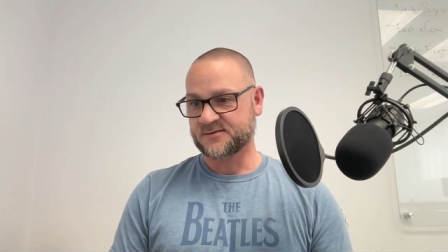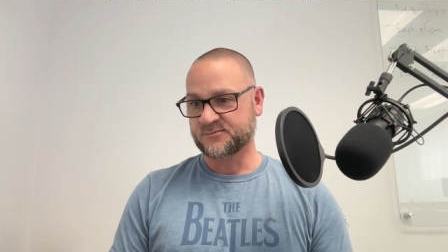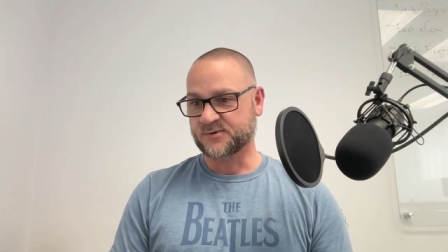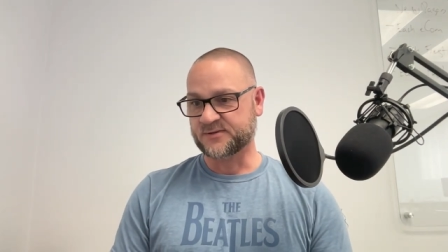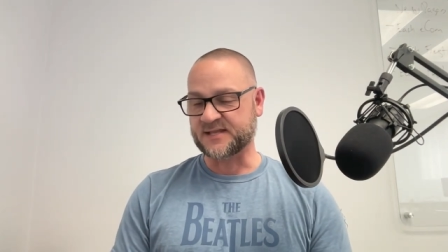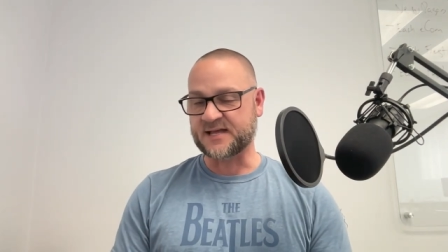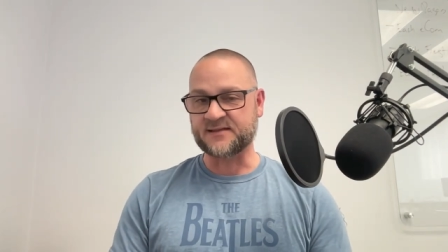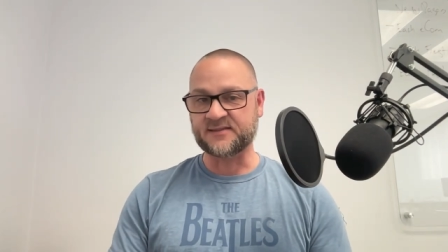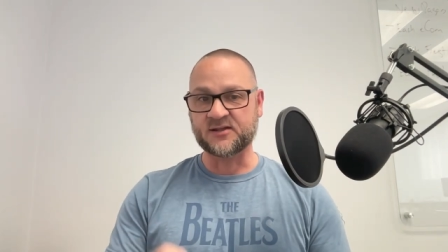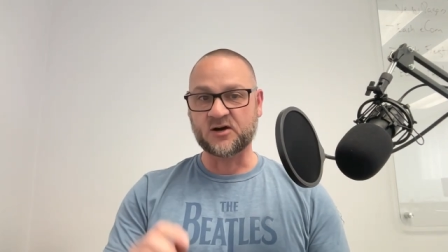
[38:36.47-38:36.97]

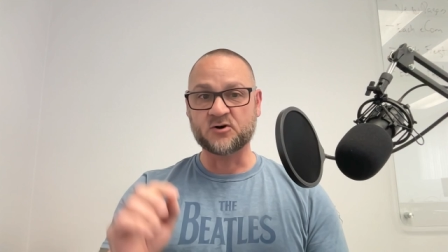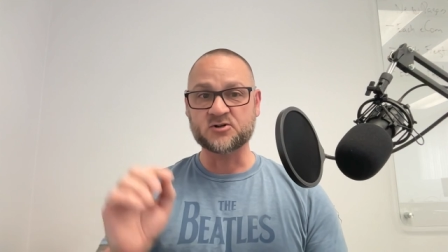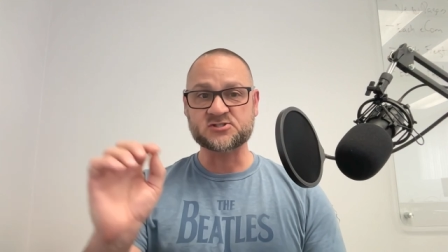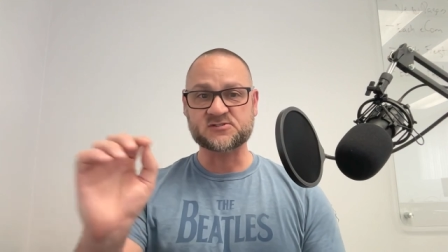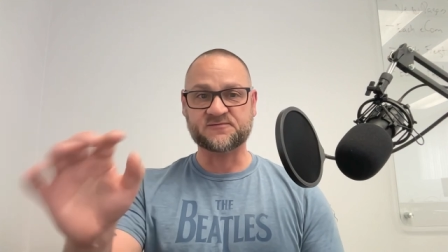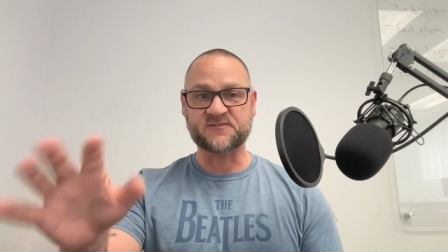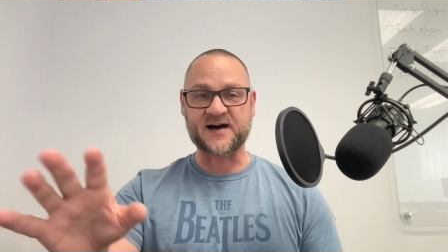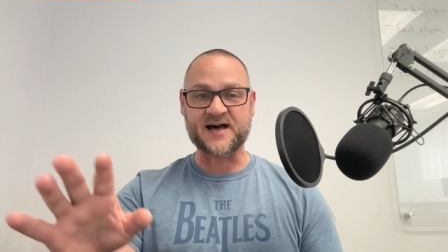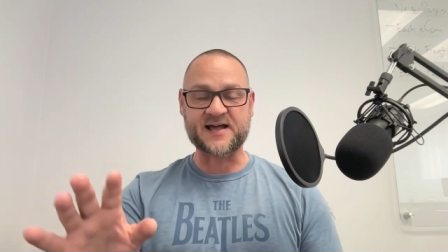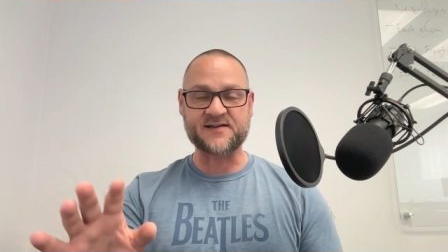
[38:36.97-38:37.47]
Well, then
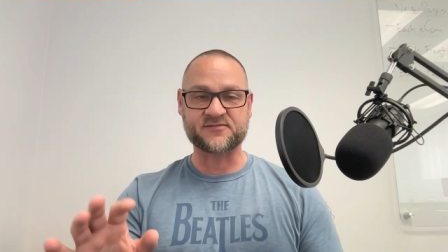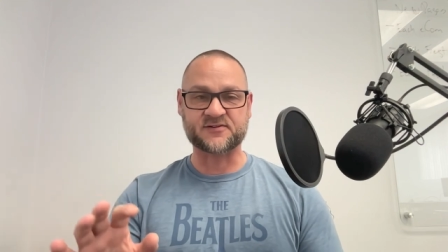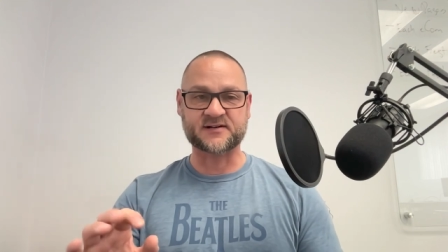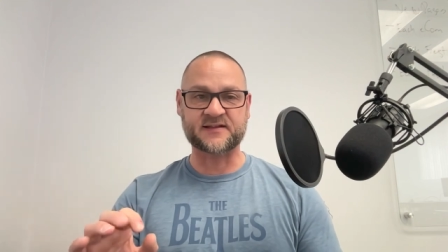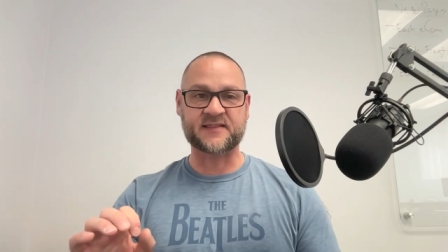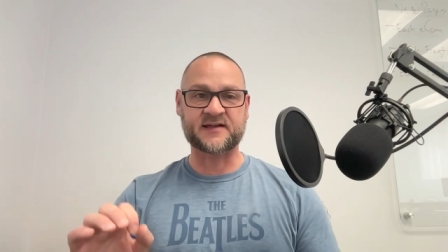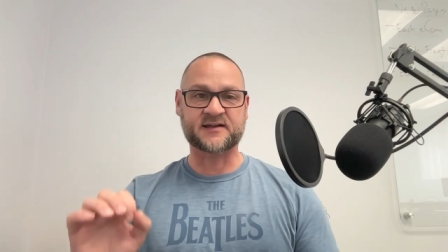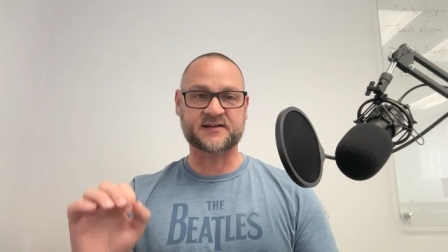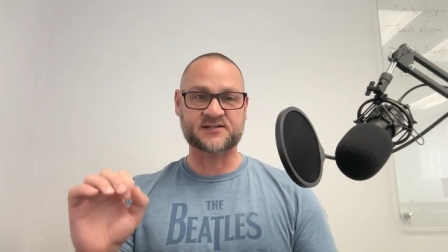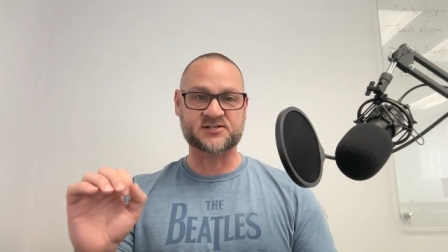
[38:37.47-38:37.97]
those five are
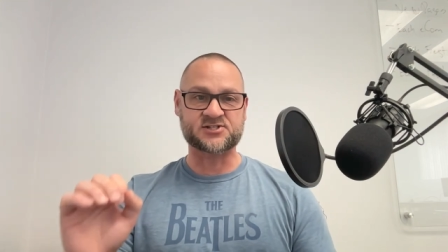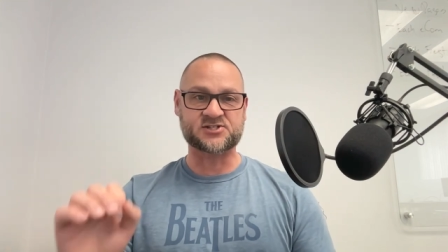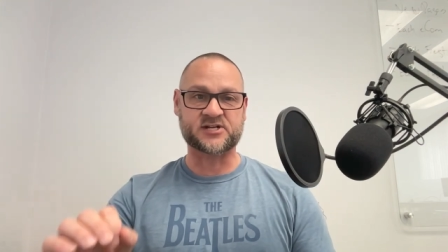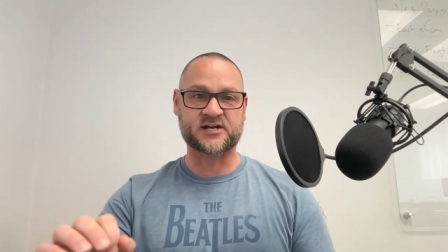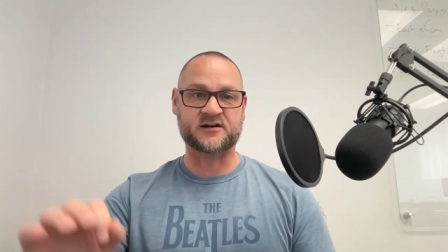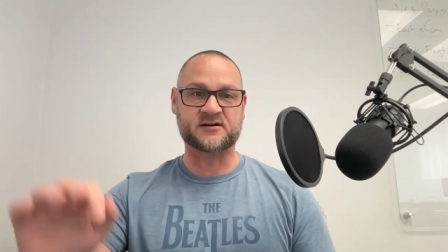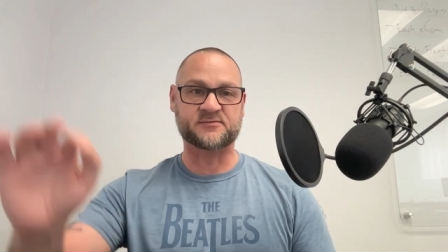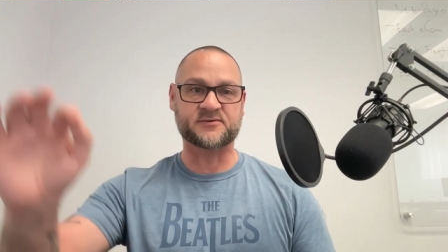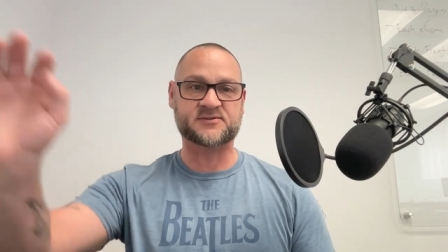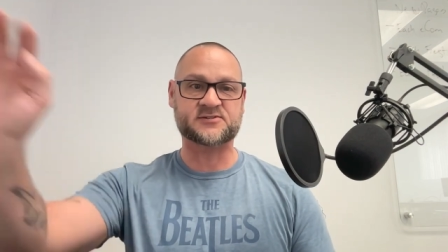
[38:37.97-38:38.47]
going to
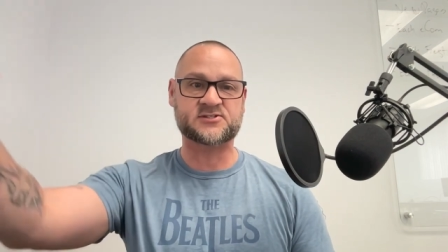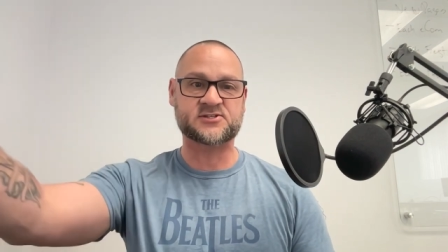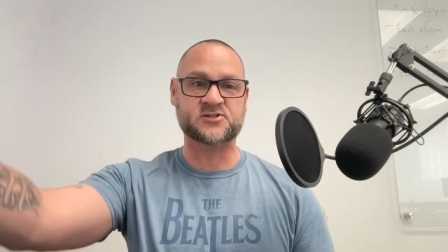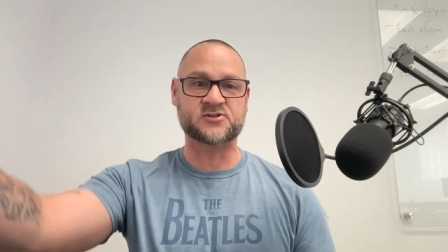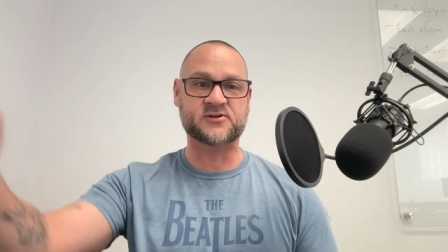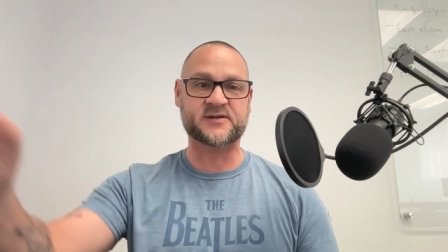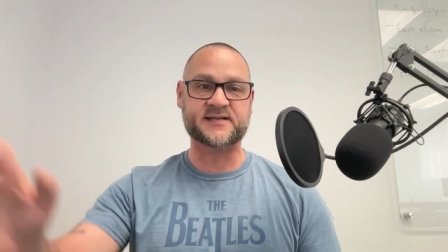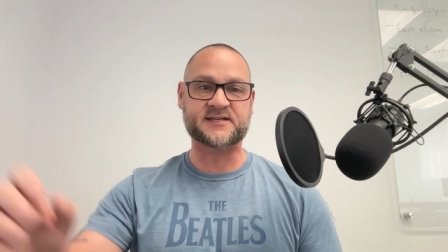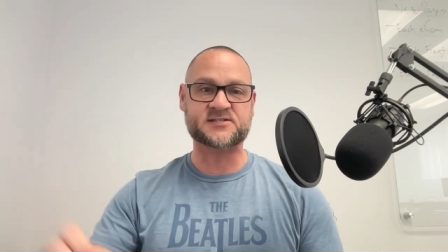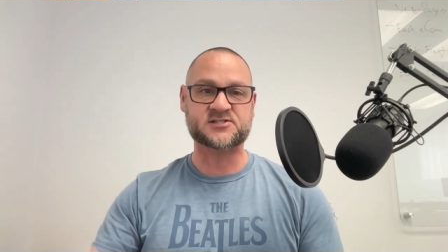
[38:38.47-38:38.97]
share it with
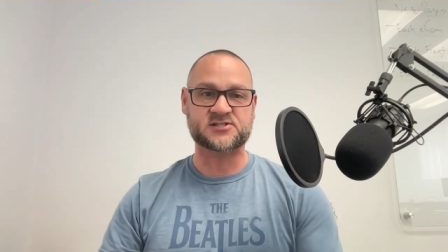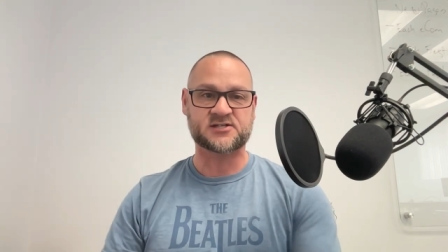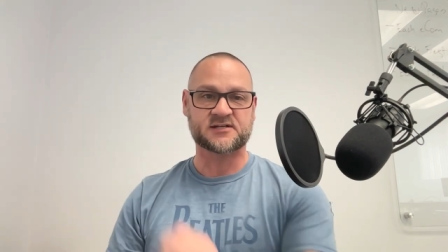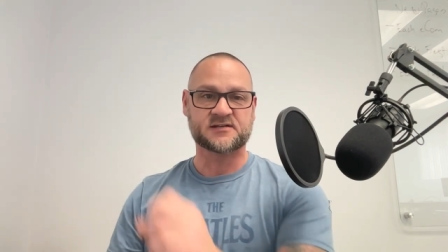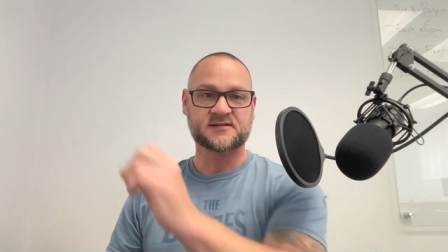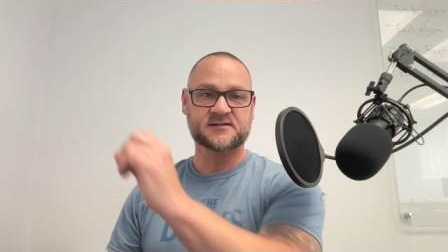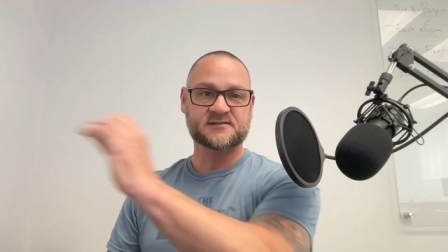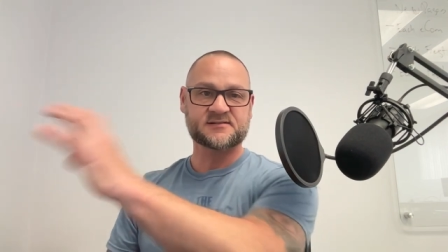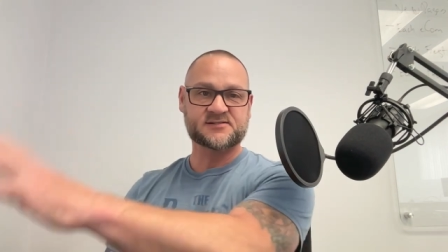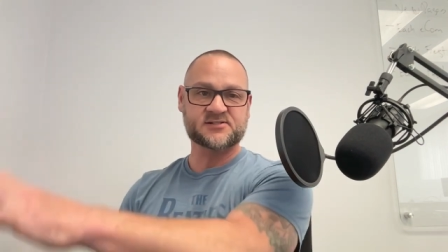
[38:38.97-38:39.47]
two each,
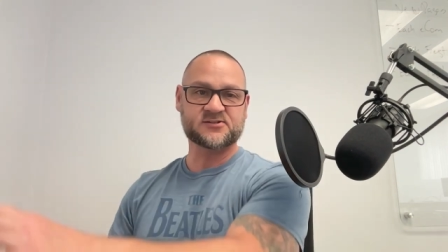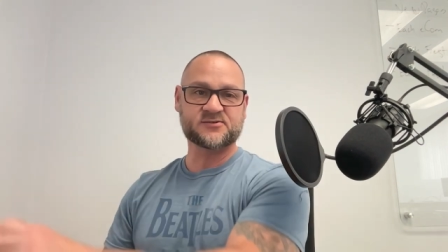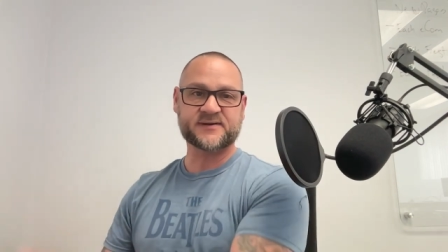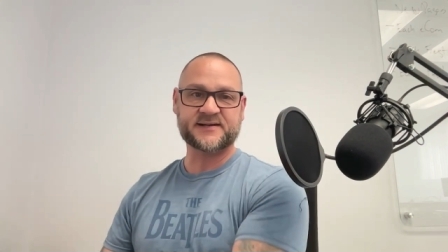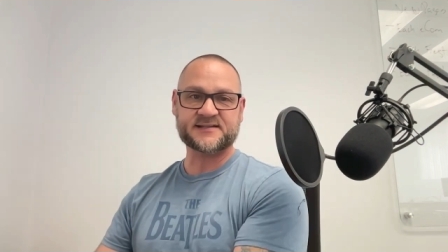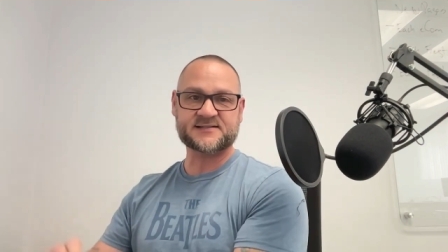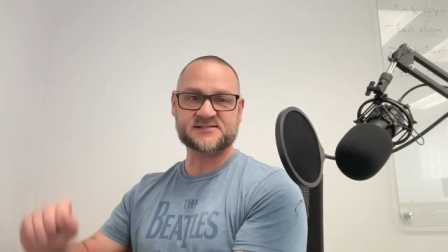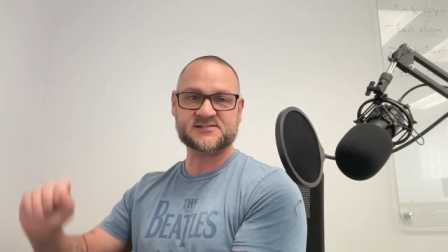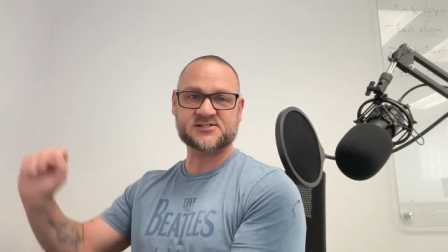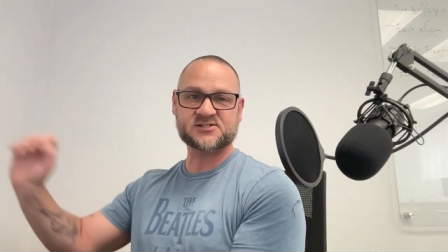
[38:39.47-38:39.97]
two
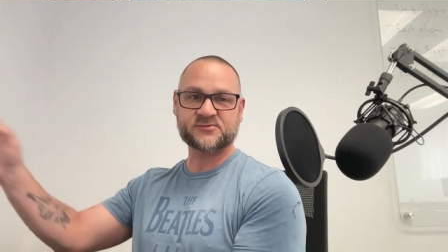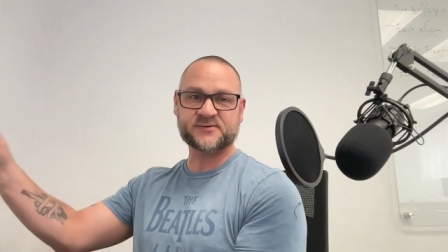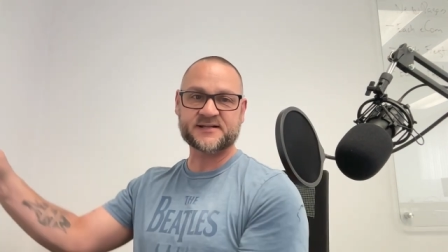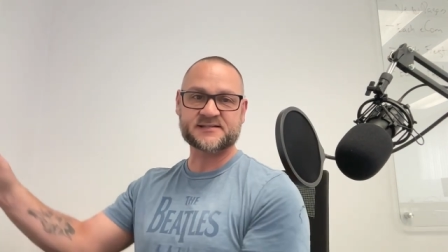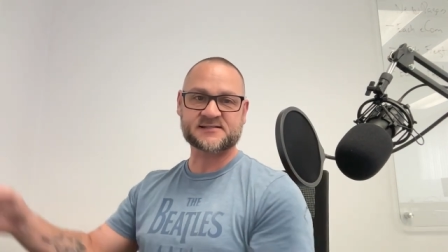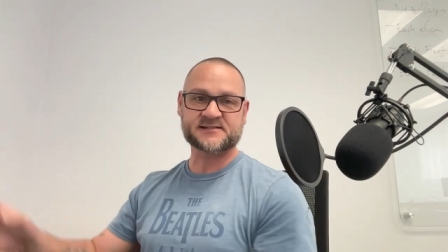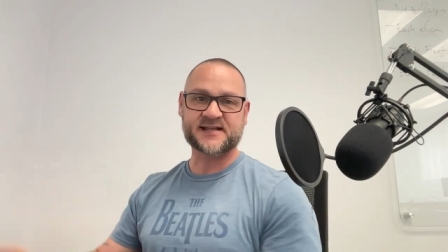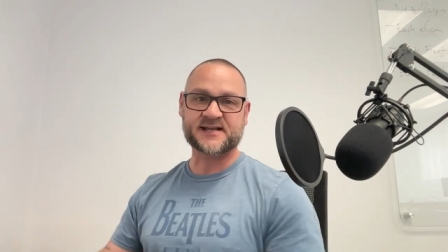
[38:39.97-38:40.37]
each, two each.